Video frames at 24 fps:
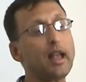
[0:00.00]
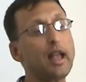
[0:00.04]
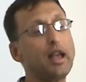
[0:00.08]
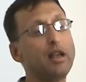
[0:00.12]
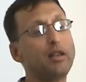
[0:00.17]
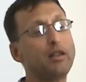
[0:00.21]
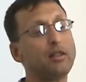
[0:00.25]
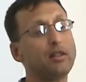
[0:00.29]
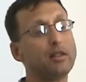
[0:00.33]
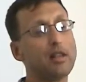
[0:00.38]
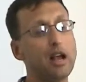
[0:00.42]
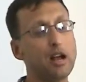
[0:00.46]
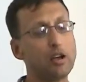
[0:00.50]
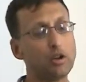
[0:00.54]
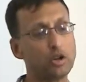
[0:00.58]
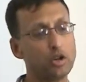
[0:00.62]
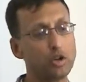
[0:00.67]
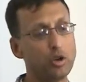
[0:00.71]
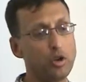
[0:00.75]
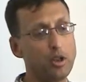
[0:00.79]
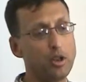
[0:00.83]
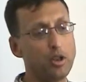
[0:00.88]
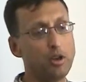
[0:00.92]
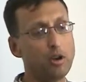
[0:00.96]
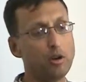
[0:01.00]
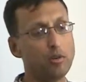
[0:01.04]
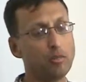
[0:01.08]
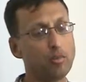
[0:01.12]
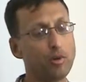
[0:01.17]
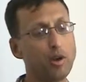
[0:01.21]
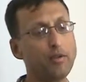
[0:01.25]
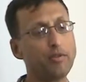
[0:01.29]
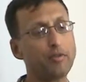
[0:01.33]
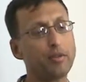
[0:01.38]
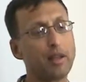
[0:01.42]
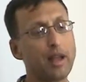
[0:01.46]
And I'll show you here
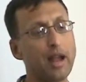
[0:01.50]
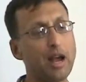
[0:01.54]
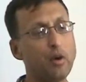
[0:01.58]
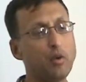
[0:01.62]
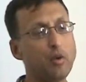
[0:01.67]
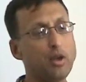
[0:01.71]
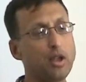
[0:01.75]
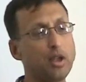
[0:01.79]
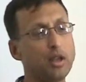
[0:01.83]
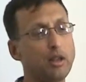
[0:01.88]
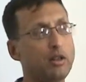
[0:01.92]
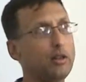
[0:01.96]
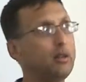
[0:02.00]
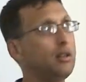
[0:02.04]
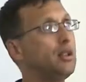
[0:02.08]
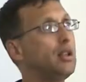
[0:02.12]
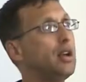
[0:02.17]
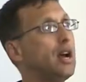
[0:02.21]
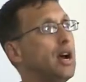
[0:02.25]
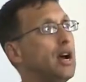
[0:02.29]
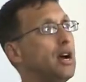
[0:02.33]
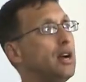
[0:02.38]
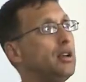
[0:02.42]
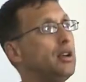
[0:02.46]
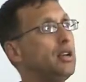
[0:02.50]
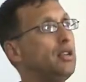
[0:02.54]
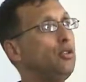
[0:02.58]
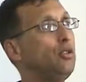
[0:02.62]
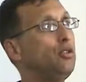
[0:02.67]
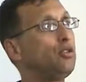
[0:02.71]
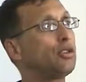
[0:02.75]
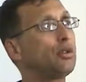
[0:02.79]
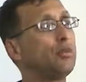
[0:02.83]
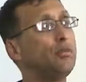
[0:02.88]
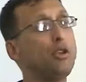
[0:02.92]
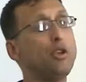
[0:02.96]
briefly how we can uh,
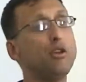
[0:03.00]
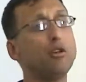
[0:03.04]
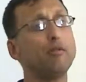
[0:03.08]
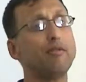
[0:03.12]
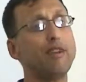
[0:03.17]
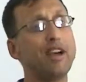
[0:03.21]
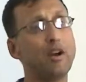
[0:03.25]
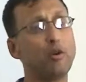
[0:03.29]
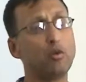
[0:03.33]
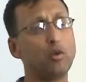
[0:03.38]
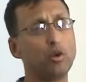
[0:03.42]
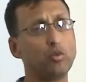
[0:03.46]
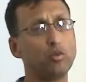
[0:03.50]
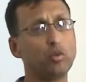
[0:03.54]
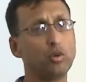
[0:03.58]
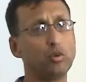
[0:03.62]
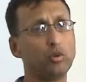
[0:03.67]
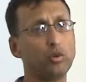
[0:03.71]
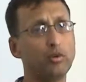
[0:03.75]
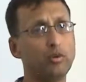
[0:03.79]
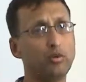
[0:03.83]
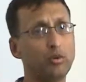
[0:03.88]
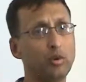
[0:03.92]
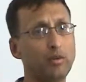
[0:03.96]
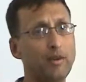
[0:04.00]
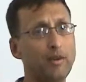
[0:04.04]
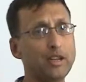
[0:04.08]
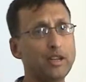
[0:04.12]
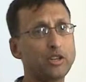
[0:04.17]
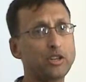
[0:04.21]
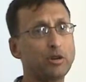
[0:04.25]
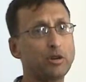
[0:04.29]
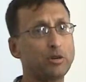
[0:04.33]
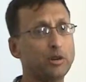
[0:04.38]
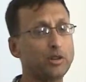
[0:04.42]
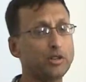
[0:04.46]
induce some
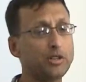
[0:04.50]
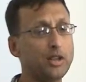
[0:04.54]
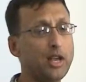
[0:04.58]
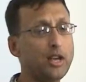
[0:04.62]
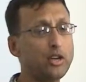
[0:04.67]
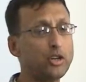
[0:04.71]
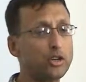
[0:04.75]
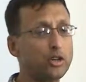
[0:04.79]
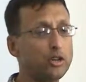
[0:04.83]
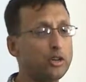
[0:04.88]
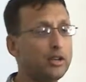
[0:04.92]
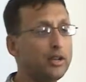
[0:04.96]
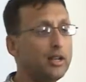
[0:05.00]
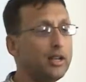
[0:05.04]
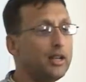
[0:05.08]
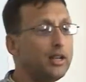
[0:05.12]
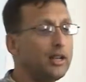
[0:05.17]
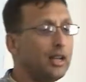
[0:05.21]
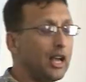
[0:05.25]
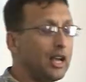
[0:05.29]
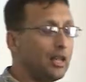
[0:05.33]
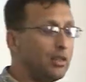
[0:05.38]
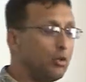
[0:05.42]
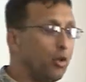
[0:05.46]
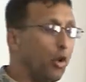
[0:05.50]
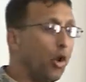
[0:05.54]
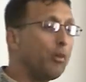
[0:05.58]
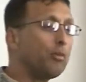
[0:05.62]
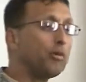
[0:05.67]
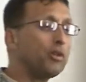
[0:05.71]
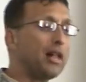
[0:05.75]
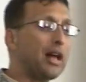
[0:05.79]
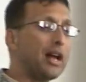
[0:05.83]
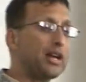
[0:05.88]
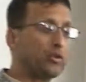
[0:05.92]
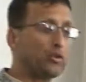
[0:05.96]
neovascularization and
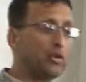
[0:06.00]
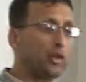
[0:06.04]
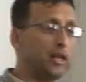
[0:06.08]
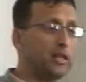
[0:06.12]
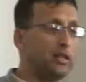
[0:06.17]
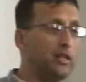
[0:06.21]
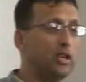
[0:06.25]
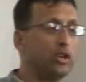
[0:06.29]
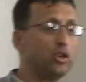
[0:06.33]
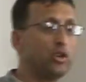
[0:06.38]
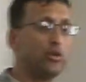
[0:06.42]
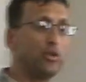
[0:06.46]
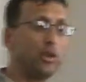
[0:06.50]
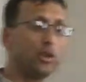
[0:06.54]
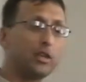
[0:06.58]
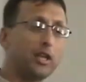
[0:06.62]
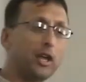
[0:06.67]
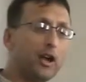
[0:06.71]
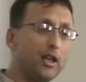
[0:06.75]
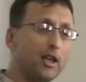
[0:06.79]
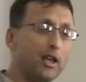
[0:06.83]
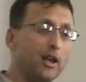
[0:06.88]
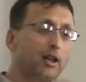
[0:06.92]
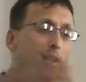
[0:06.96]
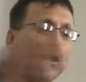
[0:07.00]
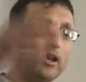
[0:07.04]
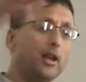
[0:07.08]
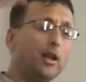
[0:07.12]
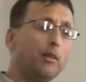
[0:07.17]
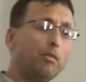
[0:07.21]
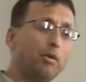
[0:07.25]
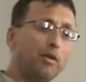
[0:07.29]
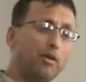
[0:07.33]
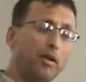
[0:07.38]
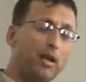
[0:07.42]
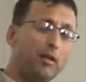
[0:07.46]
normalize with that tissue. They'll tell you,
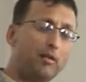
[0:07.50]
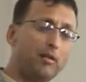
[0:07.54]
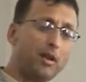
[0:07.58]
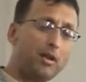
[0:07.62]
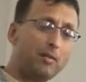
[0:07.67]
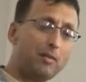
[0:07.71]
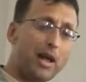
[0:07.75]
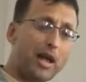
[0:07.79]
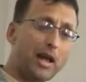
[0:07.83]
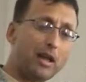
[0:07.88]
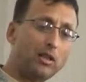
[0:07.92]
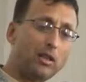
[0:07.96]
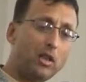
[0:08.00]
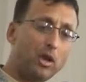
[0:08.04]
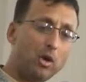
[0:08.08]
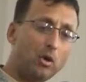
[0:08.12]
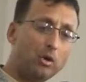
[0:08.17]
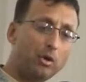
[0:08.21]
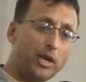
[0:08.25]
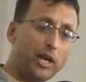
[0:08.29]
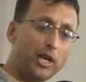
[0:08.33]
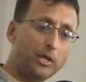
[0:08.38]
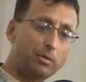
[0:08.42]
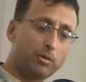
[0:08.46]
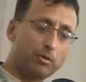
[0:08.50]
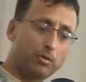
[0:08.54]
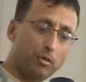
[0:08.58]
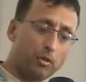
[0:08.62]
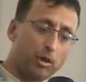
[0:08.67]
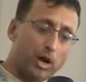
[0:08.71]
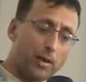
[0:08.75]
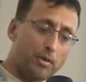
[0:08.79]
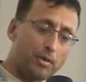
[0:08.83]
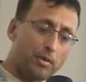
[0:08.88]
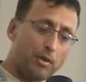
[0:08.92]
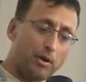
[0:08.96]
if, back in the old days before
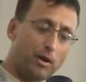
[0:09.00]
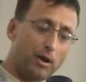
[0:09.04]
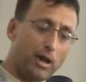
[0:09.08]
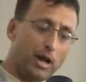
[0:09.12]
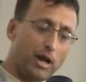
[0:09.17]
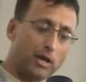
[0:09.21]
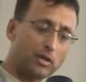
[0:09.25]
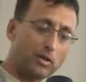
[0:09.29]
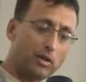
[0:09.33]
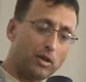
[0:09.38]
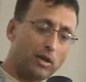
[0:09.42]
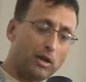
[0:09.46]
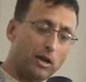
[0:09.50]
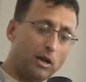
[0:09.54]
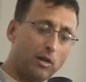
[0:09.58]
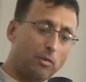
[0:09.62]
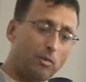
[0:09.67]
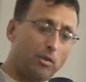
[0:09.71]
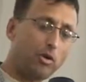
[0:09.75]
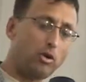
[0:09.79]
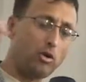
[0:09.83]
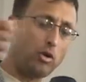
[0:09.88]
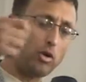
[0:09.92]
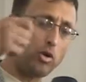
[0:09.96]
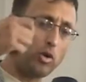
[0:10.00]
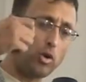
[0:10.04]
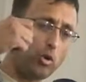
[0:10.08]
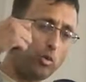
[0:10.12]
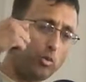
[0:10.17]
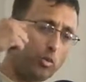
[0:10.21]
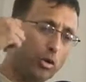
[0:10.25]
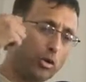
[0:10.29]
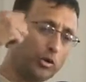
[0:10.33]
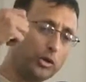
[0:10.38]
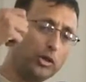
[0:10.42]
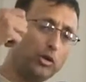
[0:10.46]
hyperbaric oxygen therapy, you, you
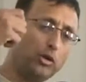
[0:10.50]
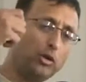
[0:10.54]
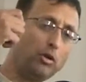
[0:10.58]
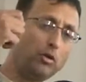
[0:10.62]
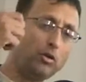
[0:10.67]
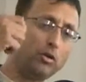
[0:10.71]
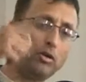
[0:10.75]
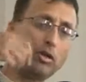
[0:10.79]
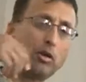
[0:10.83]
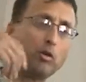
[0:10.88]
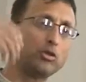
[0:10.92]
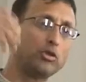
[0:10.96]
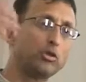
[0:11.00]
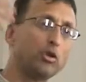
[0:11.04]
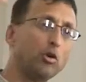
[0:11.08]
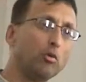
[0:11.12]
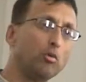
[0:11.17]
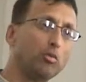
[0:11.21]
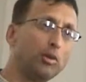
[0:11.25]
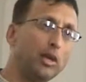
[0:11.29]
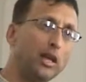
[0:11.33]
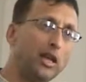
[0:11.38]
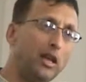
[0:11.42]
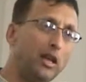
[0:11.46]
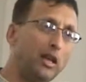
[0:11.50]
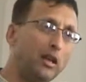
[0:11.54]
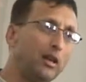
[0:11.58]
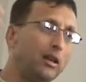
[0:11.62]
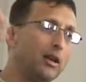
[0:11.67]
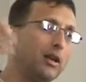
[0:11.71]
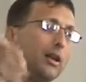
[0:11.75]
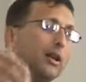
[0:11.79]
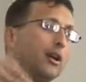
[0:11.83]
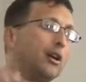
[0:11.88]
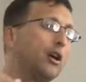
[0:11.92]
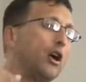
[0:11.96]
pulled a tooth, there was no bleeding,
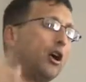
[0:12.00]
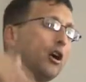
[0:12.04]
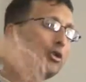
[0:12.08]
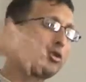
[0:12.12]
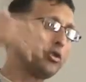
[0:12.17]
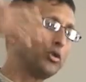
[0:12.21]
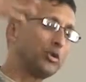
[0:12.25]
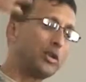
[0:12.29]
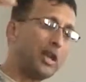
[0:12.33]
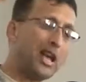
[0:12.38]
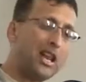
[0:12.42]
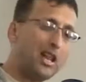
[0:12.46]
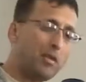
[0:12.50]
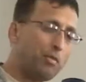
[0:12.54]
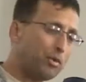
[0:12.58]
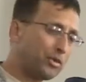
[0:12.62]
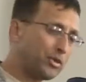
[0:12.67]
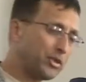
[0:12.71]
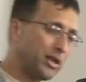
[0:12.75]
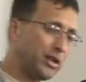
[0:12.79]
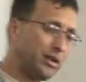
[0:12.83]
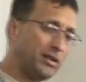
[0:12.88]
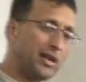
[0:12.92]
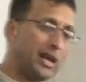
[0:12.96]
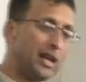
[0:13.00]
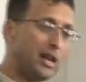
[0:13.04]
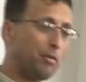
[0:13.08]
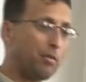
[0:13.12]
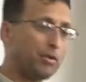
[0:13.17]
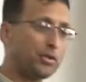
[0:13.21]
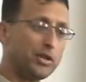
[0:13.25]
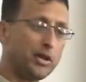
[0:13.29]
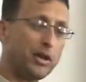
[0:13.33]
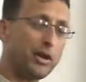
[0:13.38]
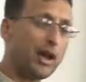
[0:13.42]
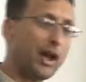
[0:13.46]
all sorts, 80%,
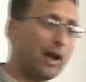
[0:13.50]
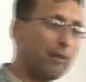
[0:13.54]
90%